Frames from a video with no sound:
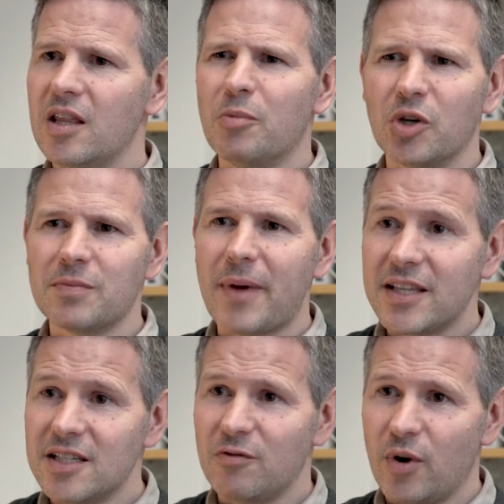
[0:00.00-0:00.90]
The more
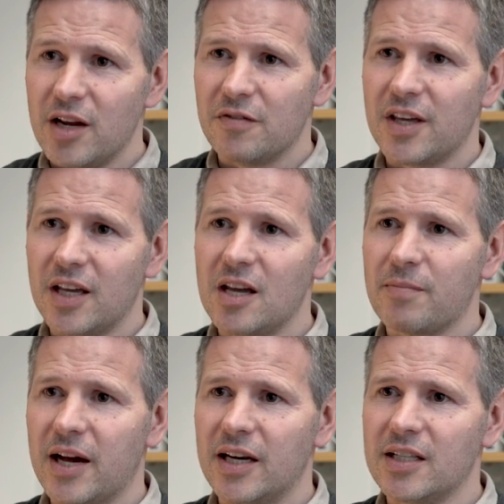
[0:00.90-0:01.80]
expansive way of thinking
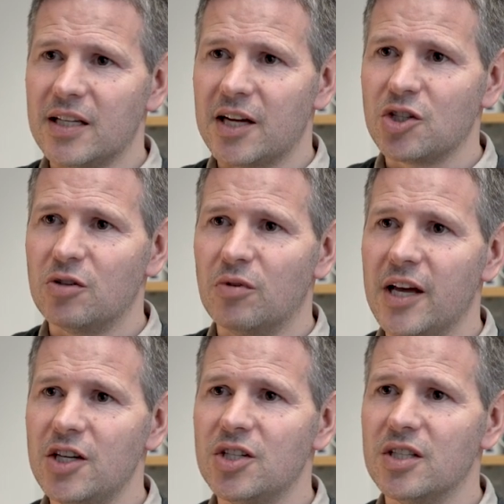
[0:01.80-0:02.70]
about international
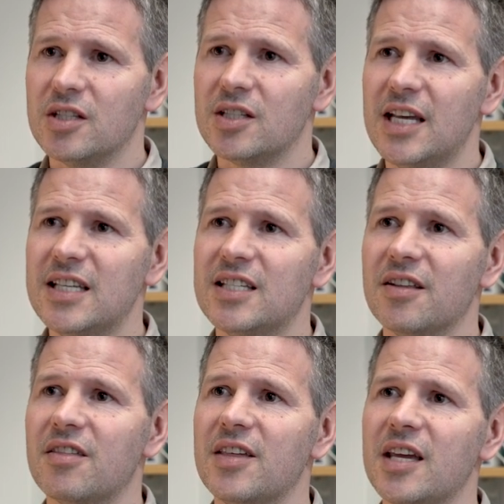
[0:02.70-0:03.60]
relations is to
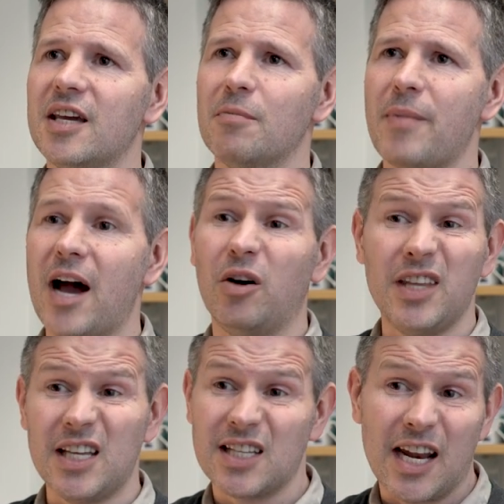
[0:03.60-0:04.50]
think about
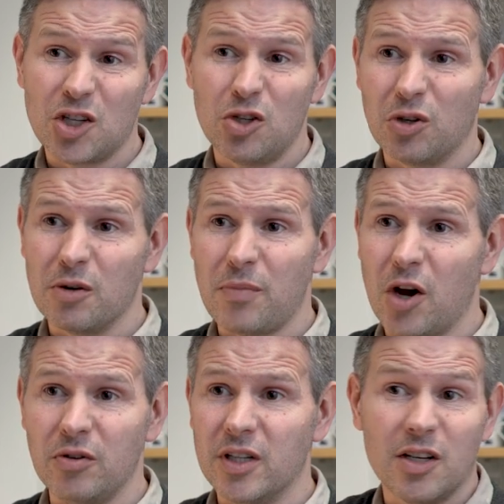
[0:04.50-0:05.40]
the international
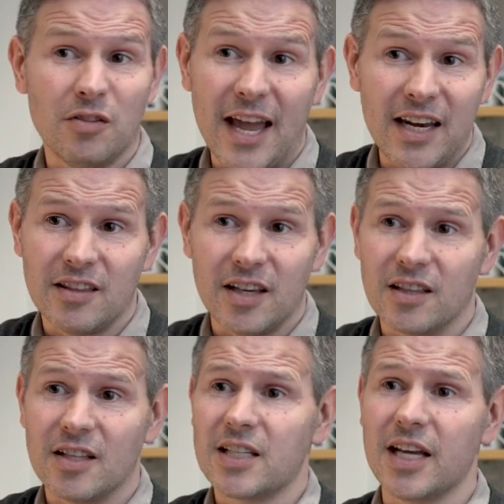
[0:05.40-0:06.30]
component of
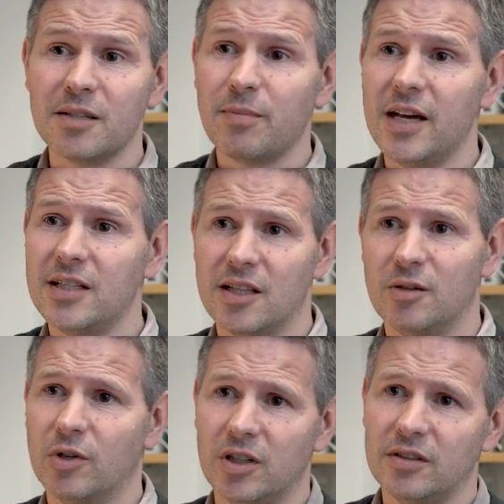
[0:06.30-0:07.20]
anything that takes place in
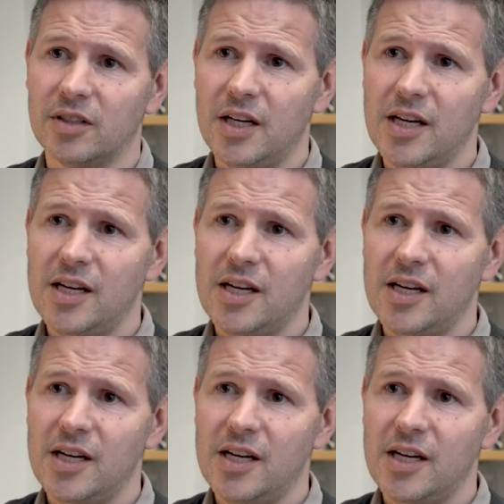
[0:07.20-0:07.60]
the world.